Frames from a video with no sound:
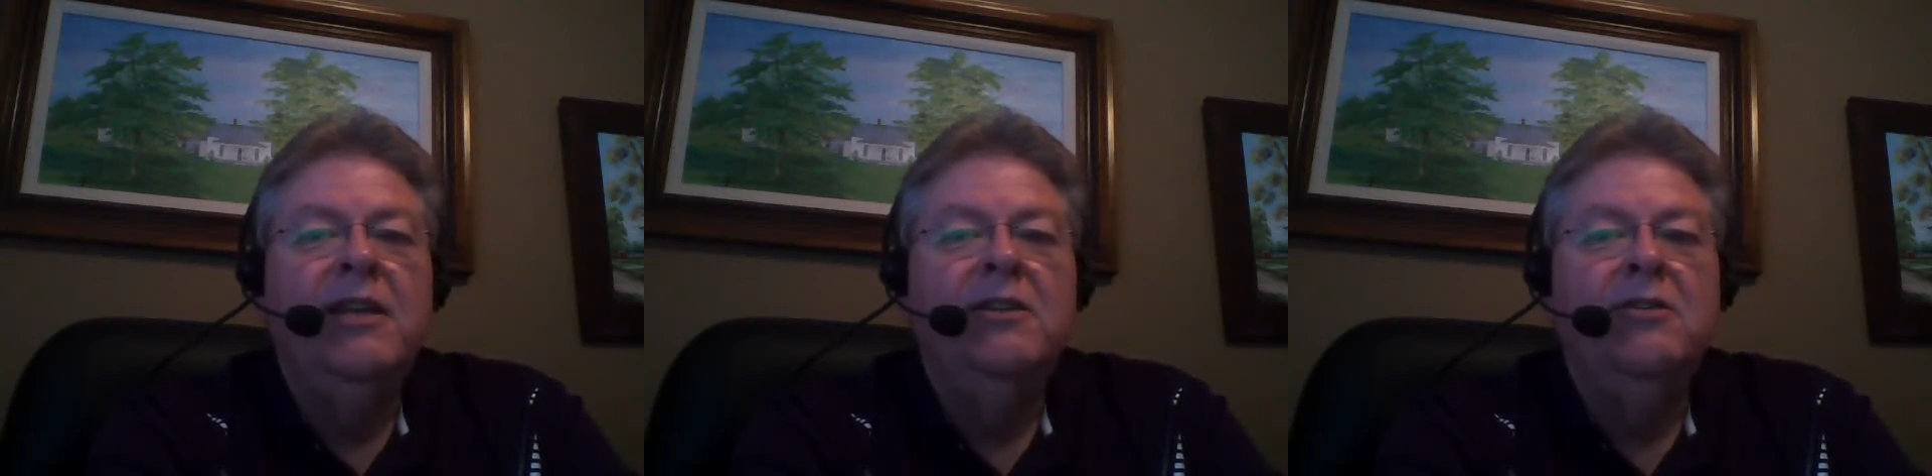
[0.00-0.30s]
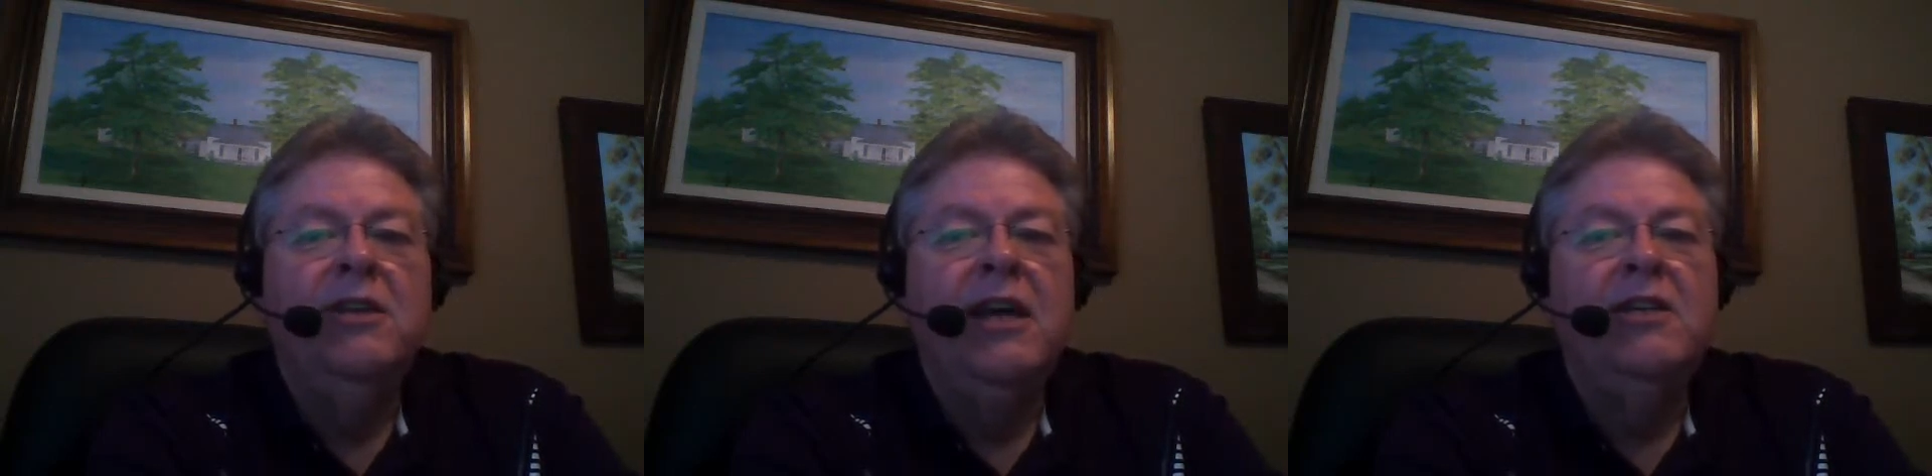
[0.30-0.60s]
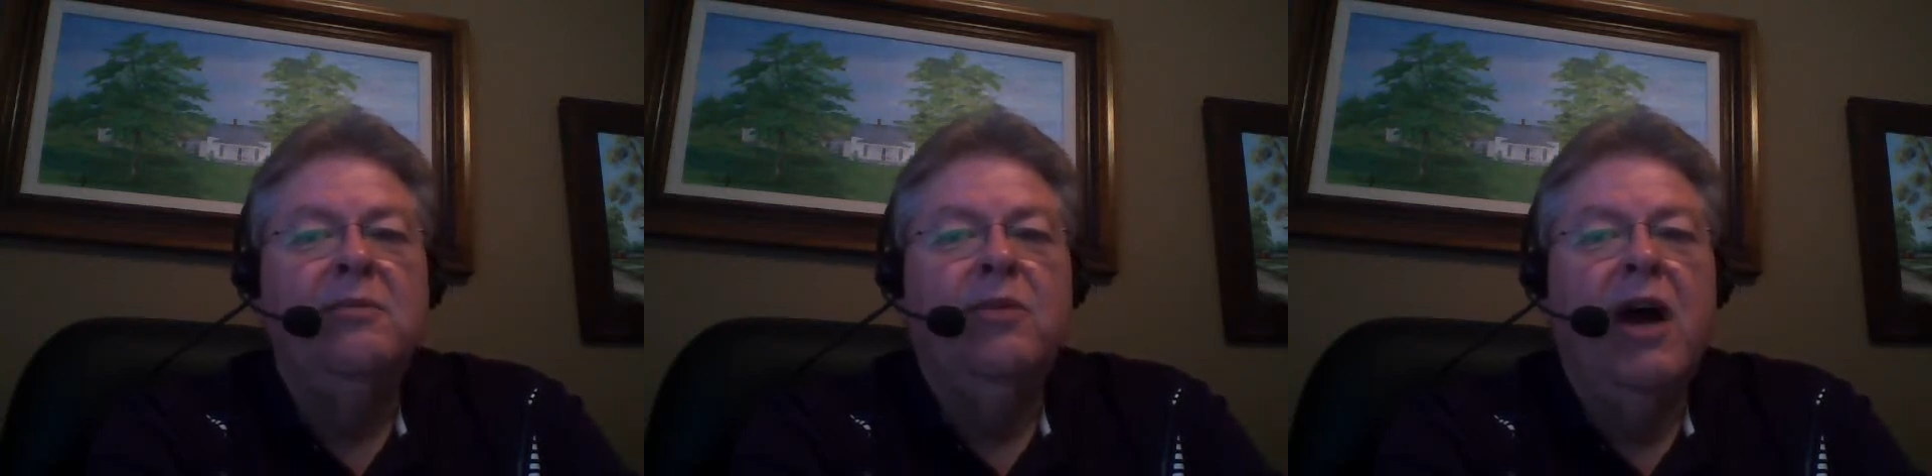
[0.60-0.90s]

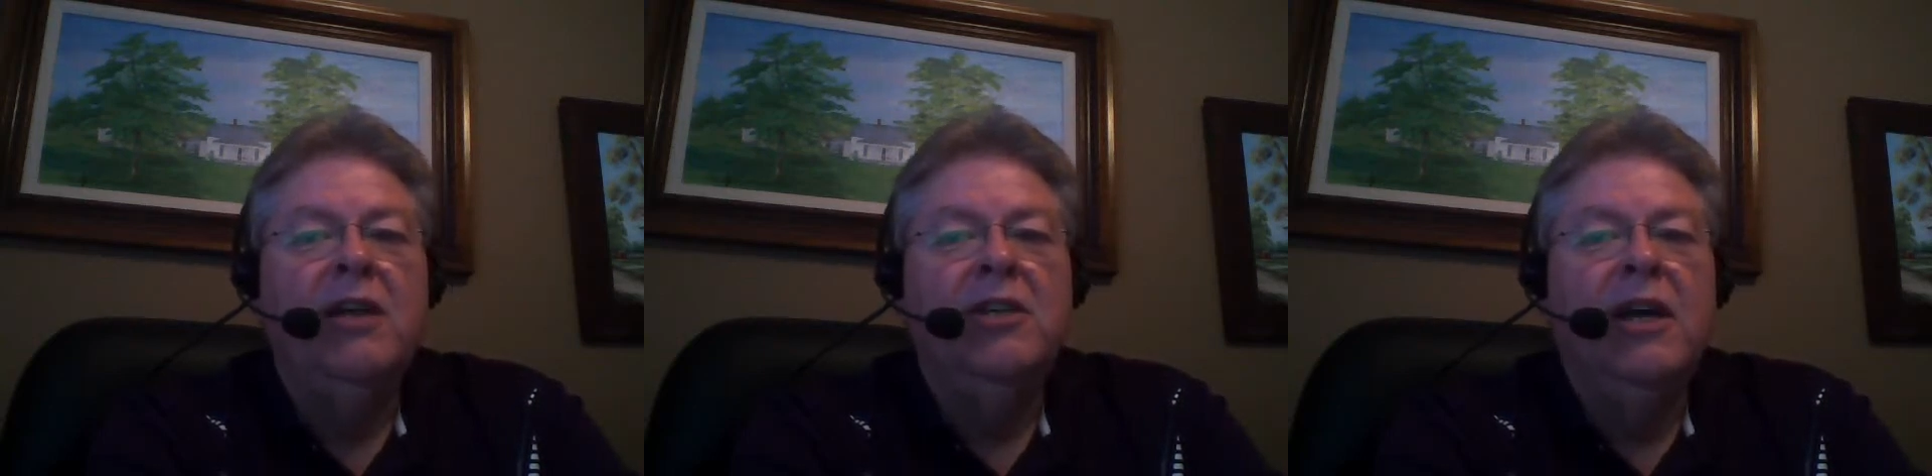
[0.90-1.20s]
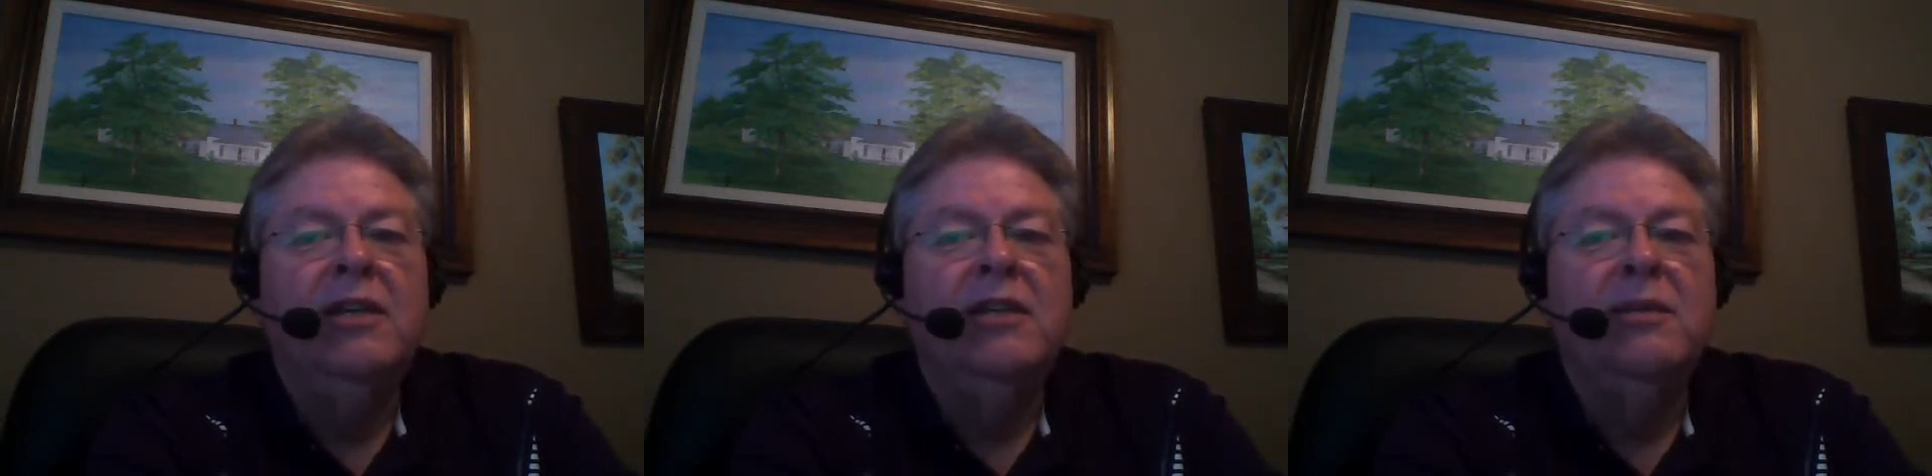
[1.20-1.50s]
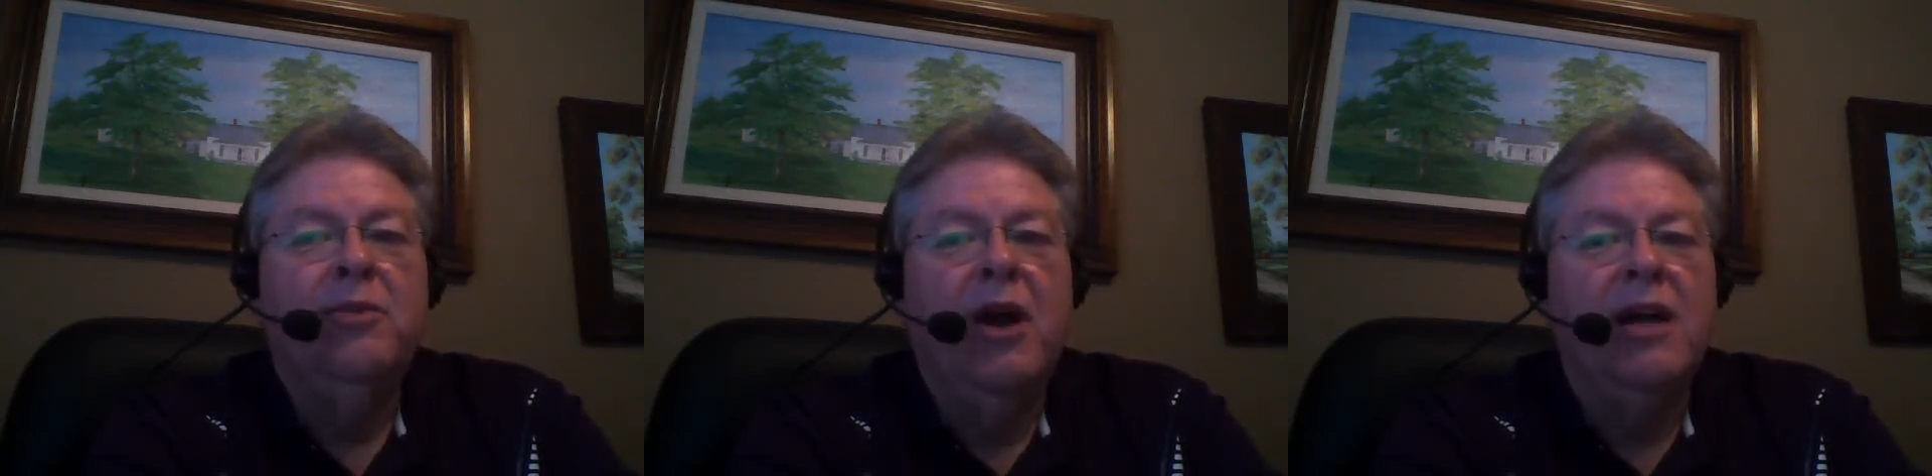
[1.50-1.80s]
dissertation project
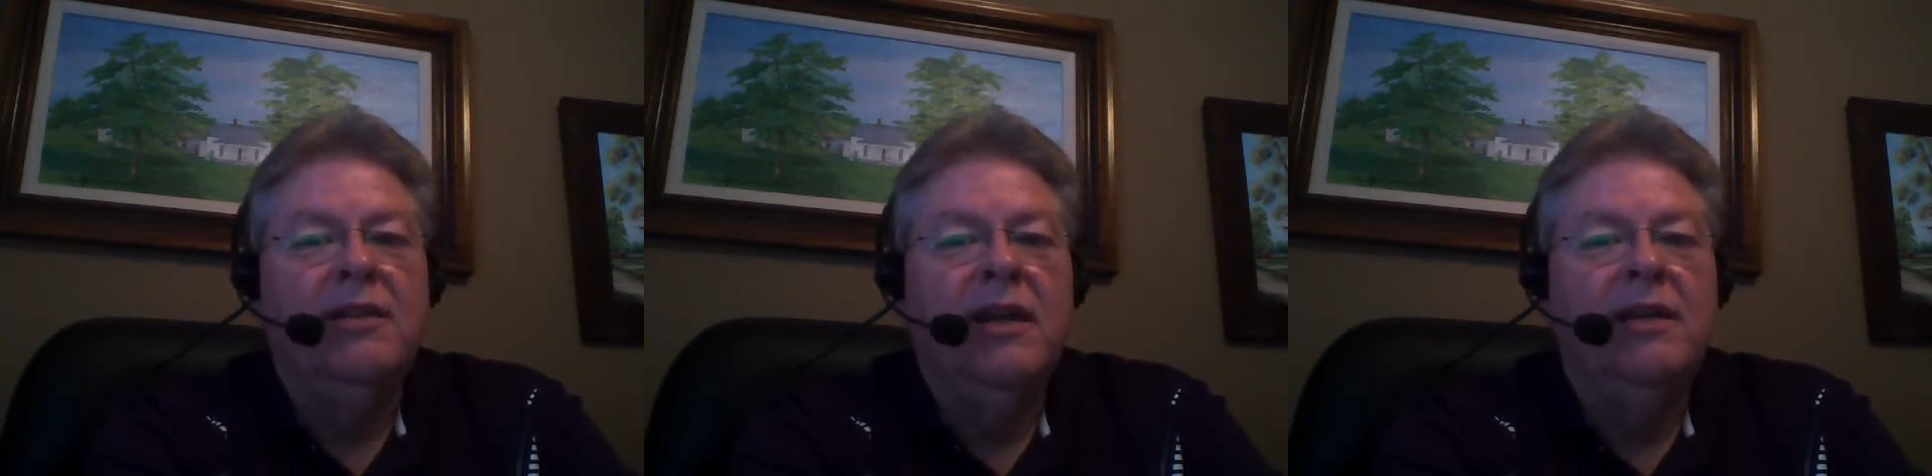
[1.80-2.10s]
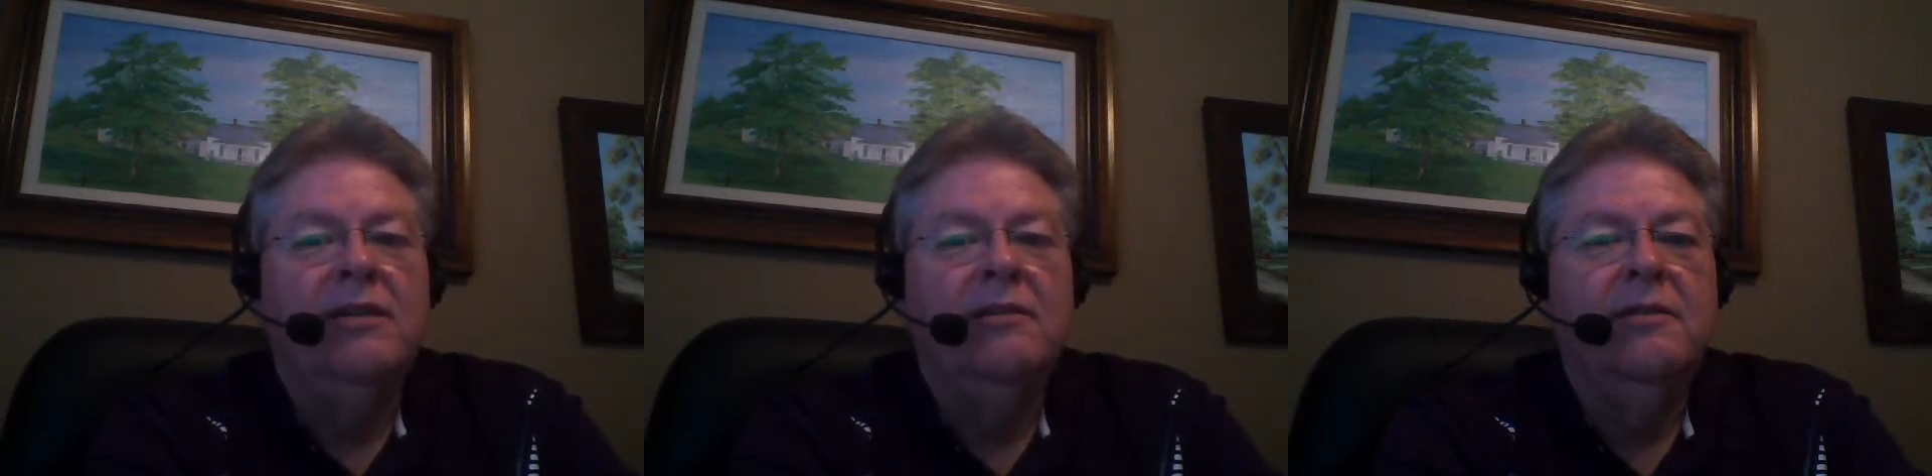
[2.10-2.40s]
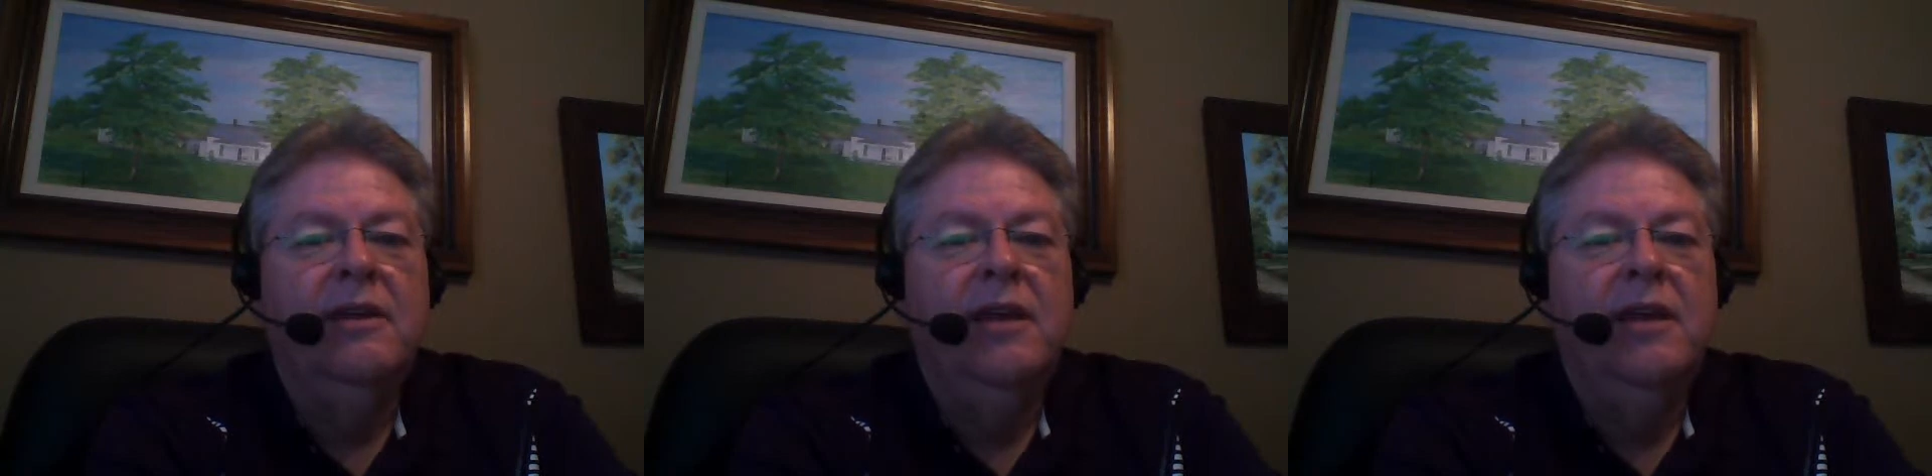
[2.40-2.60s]
is a process.